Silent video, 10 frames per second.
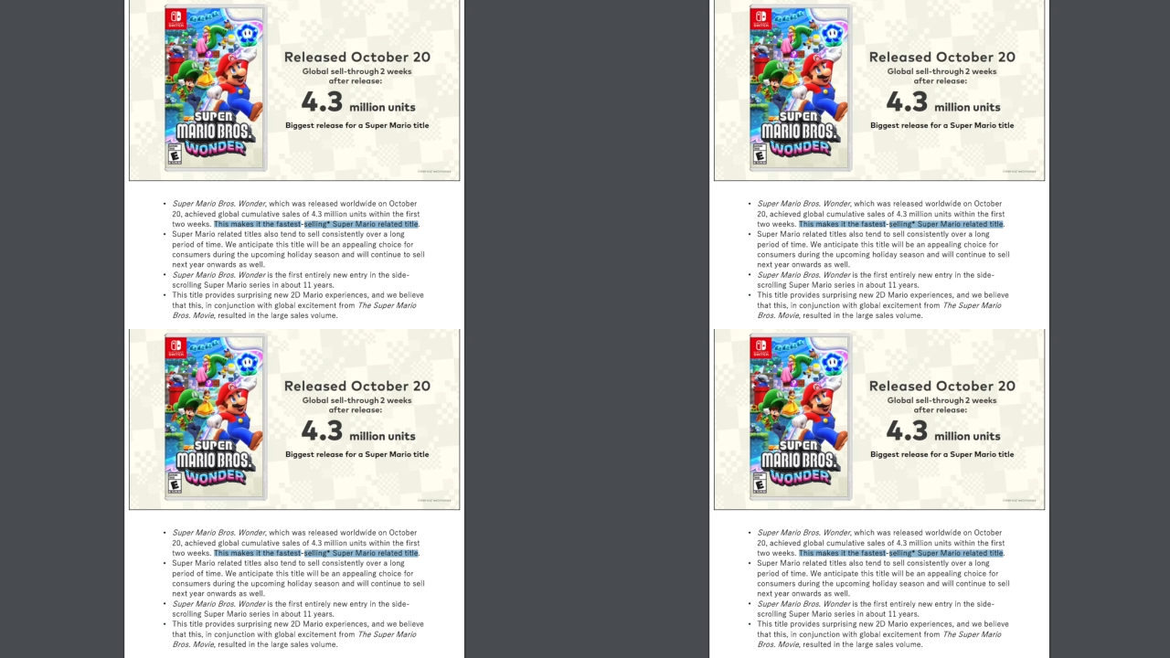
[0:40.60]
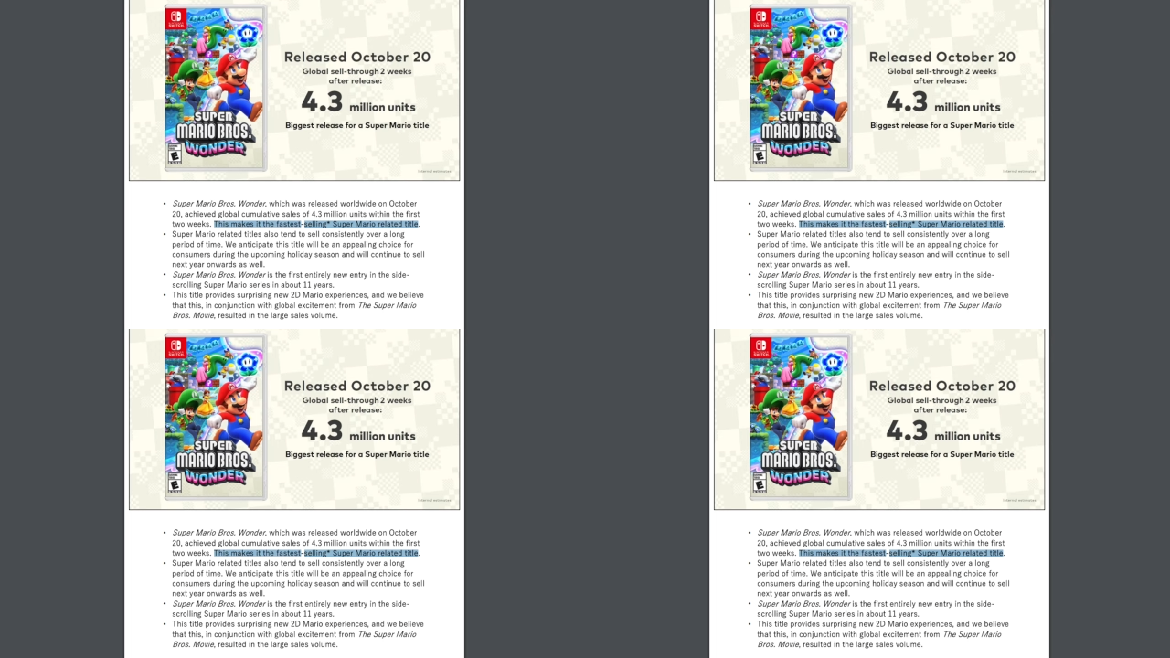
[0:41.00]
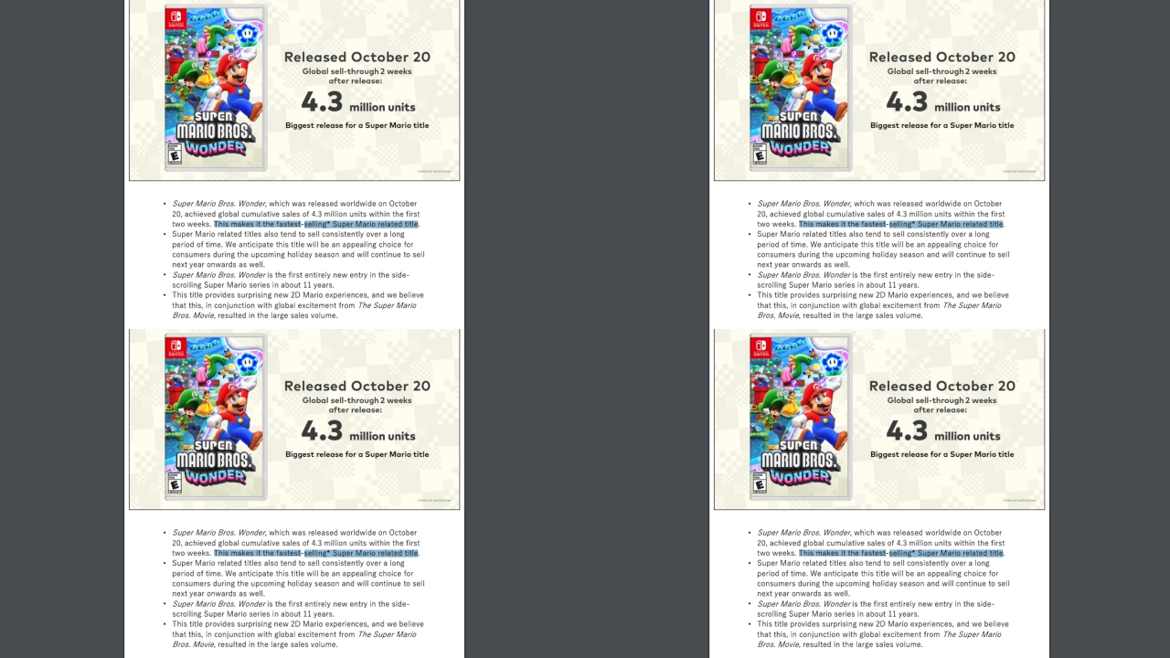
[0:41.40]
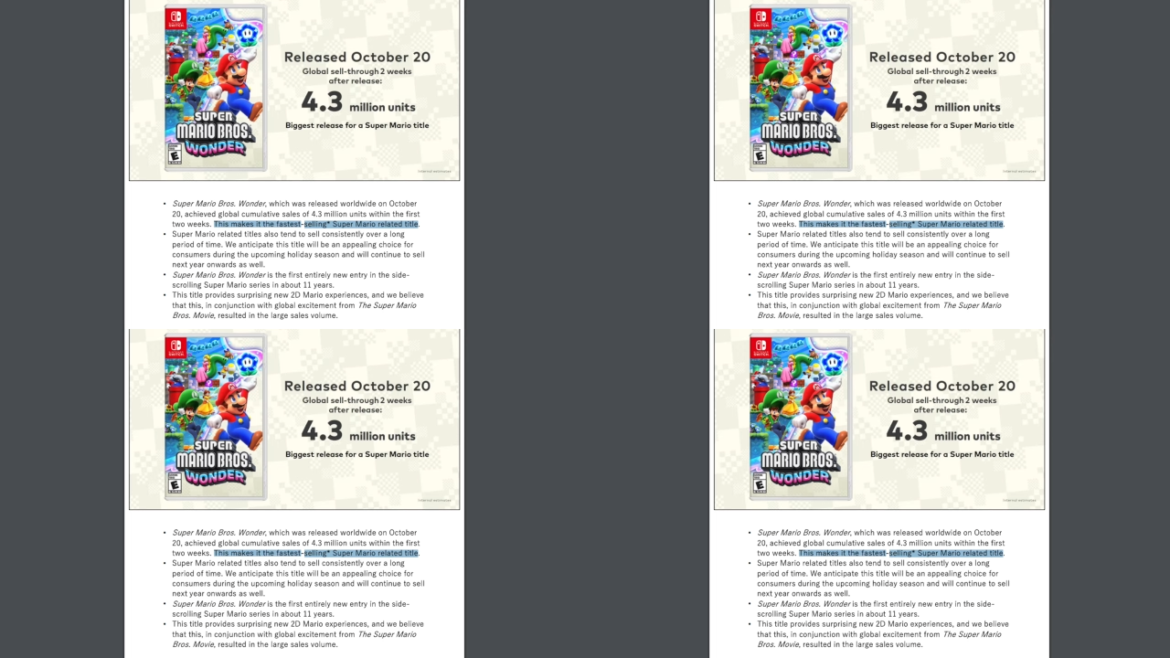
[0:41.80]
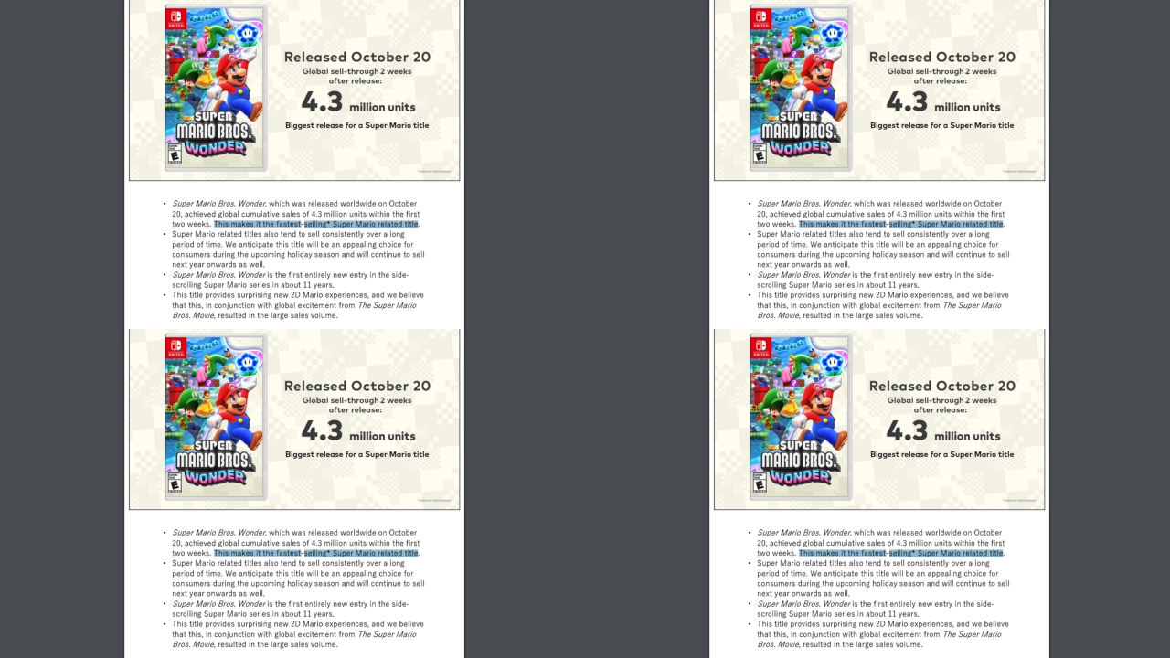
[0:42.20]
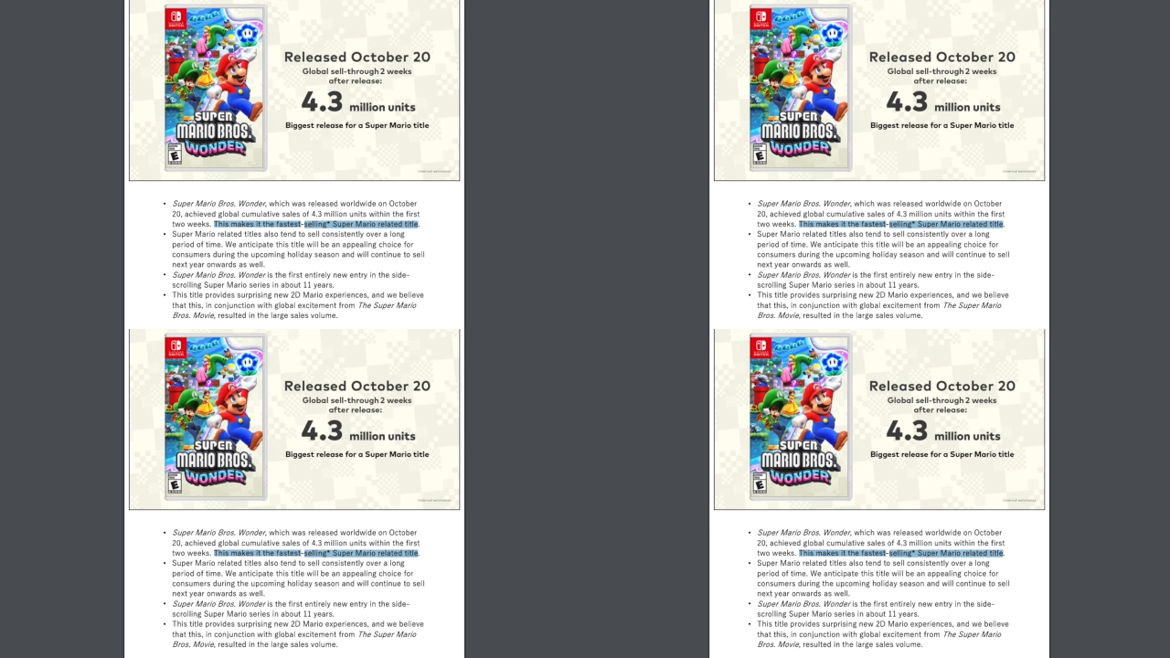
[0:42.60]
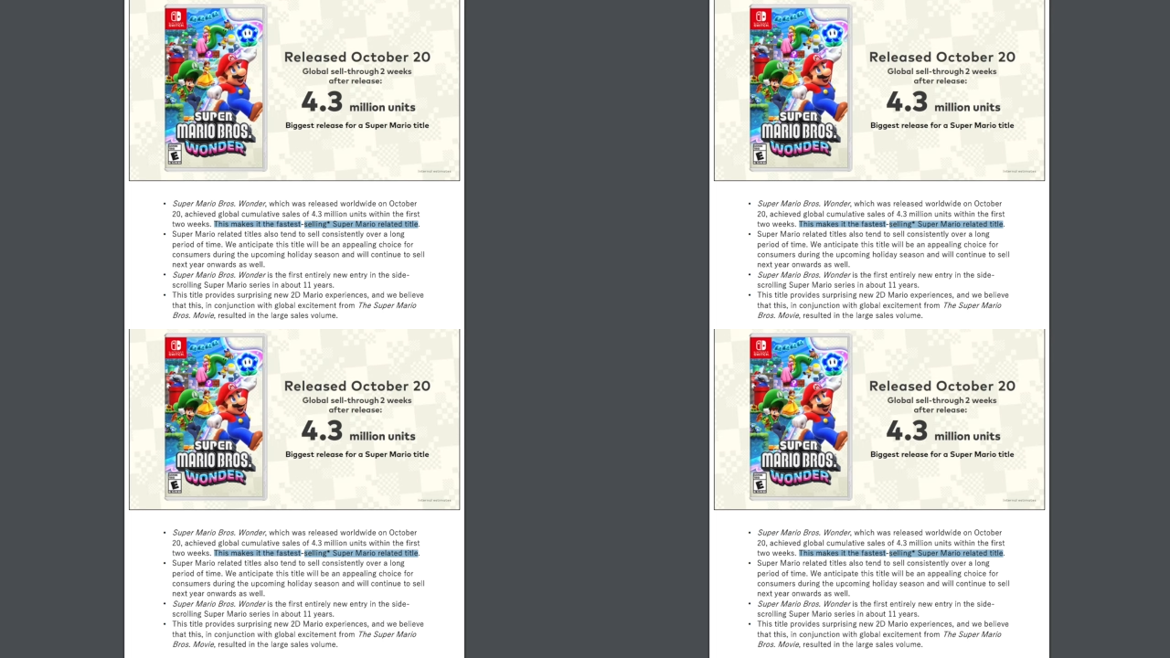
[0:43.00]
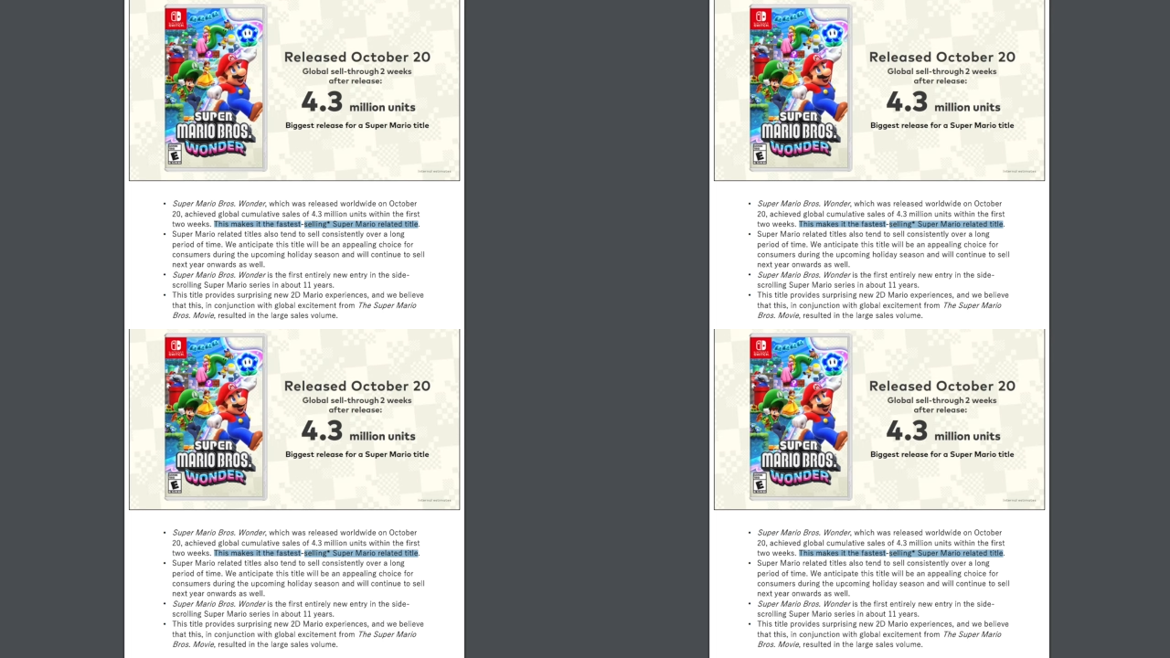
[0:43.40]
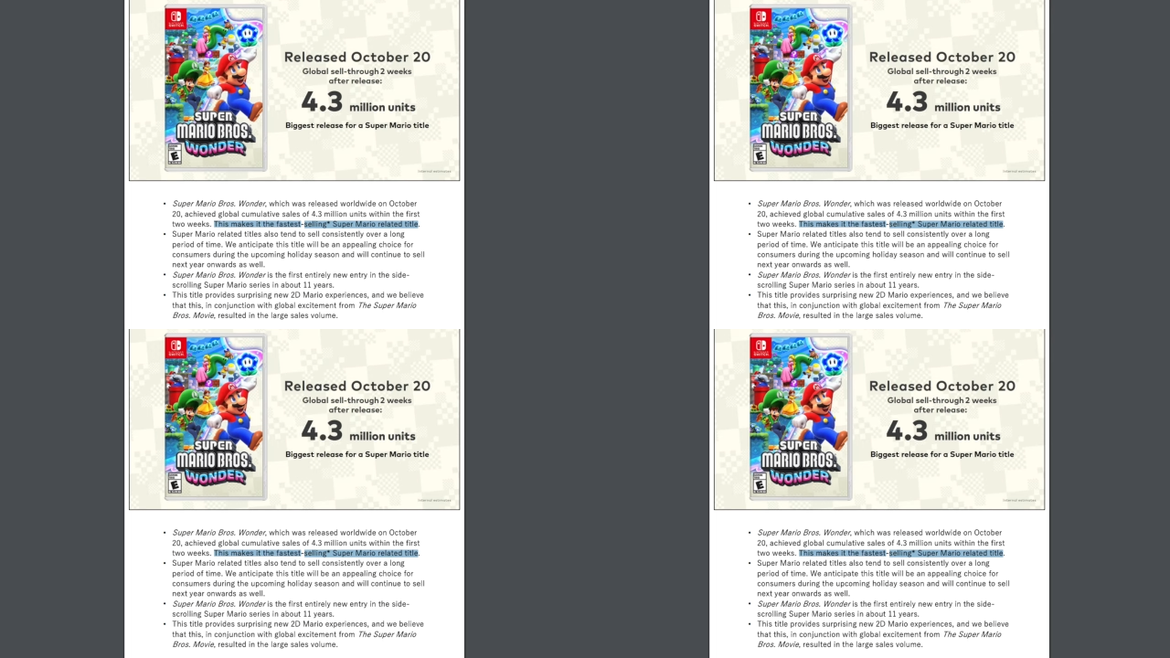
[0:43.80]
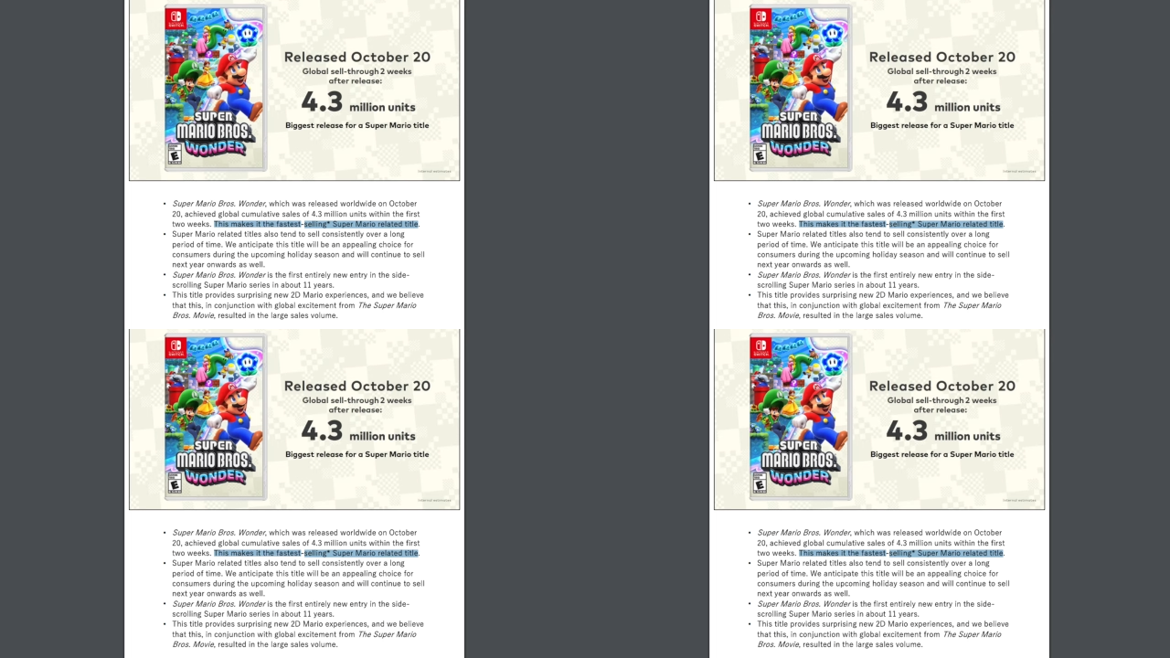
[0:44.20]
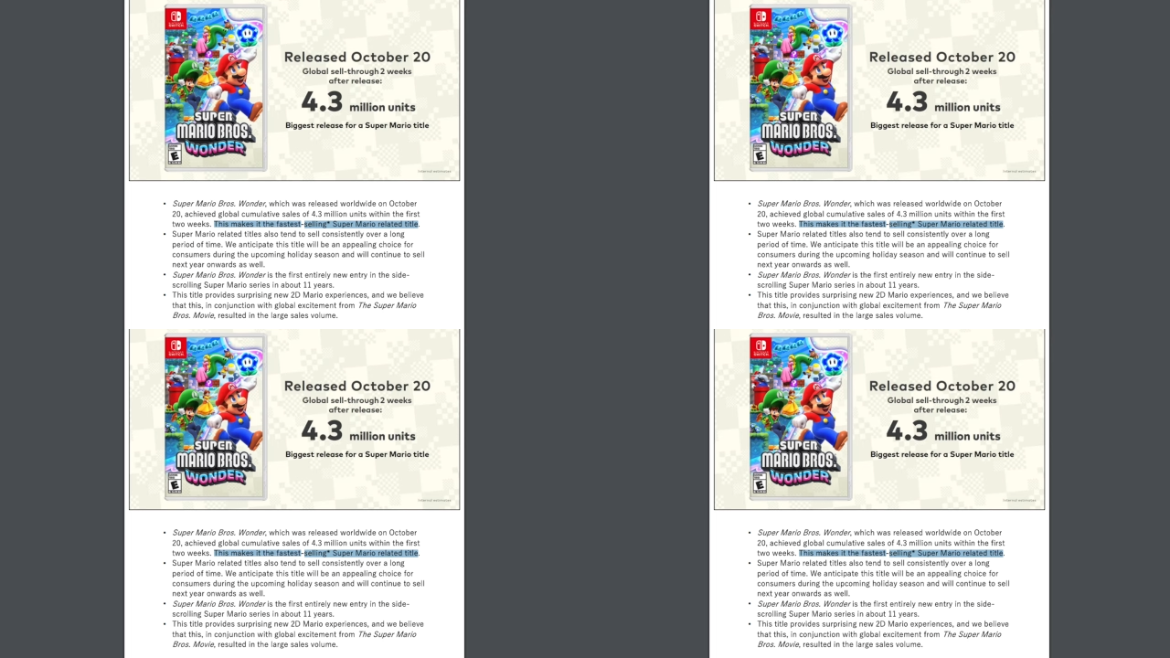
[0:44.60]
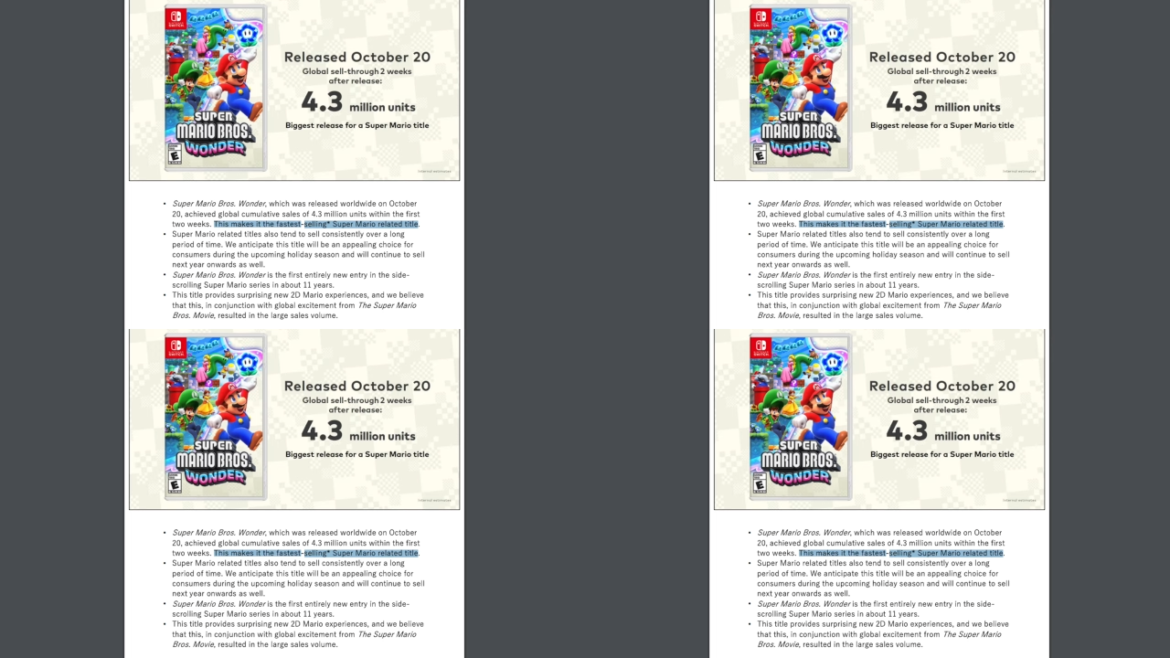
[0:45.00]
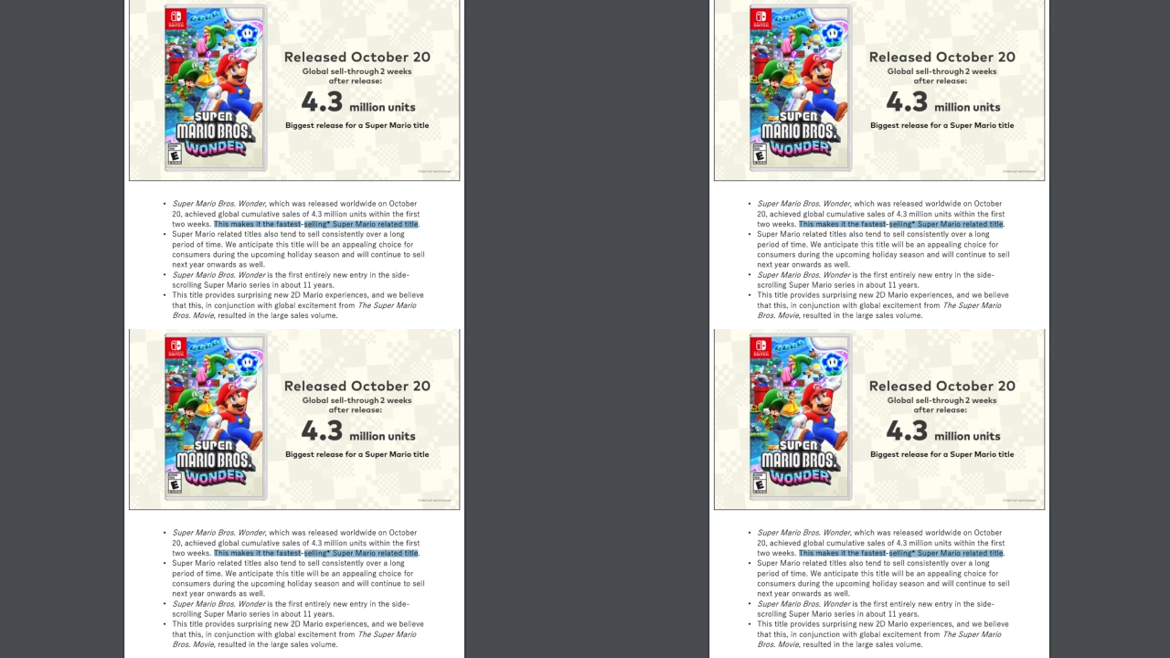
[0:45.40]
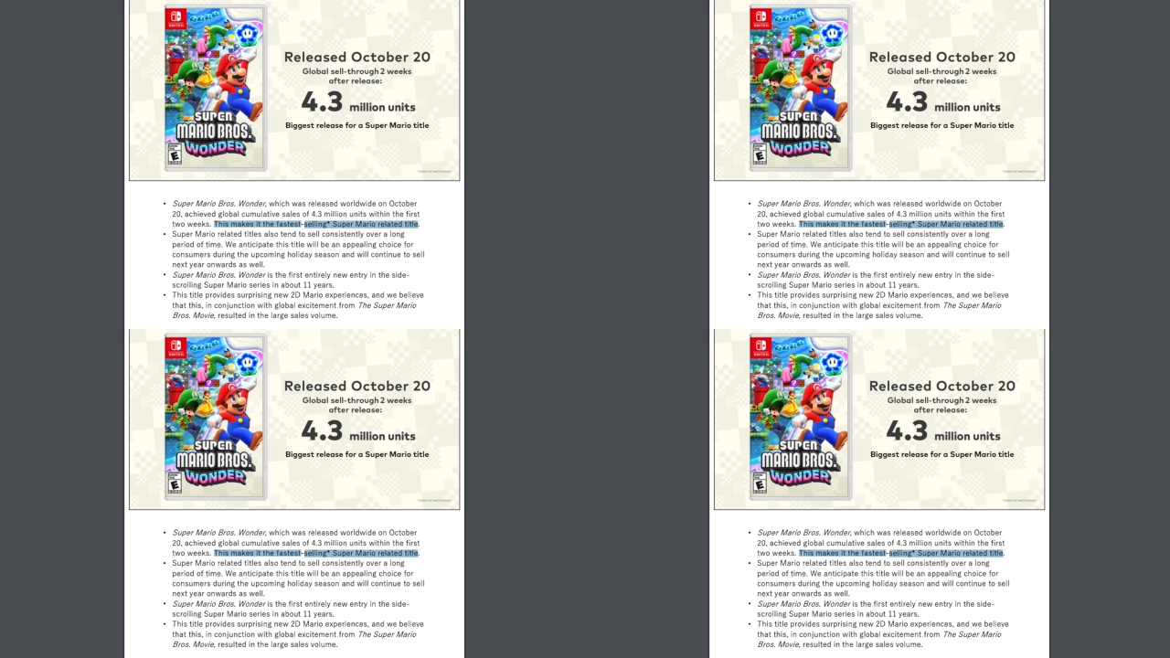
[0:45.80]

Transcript: Nobody's mouth can be seen.